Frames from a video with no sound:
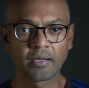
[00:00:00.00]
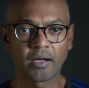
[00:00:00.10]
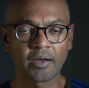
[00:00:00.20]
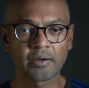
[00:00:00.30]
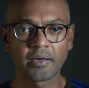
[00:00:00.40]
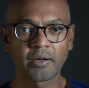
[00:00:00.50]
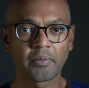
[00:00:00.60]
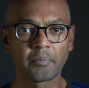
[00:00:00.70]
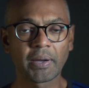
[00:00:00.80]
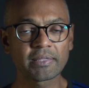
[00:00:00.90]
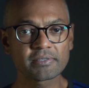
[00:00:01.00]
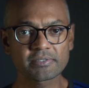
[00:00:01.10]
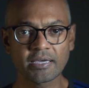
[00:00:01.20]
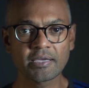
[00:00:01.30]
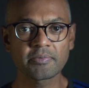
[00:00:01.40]
And by this
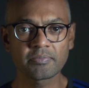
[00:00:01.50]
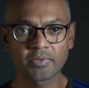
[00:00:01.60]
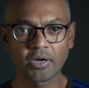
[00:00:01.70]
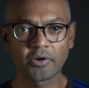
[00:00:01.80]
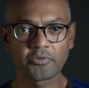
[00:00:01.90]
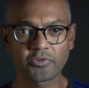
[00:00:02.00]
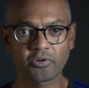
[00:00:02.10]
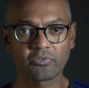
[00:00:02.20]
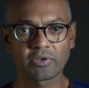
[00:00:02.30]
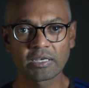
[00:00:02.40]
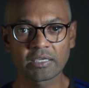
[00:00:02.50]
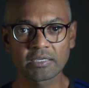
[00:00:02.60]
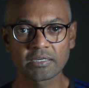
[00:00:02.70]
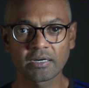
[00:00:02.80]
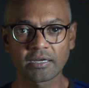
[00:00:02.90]
time, if you're
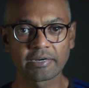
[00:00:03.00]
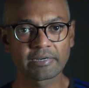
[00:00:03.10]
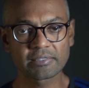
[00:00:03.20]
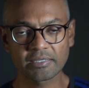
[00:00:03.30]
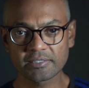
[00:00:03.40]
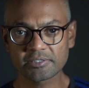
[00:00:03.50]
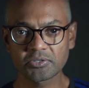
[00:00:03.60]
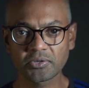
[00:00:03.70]
feeling a little thirsty,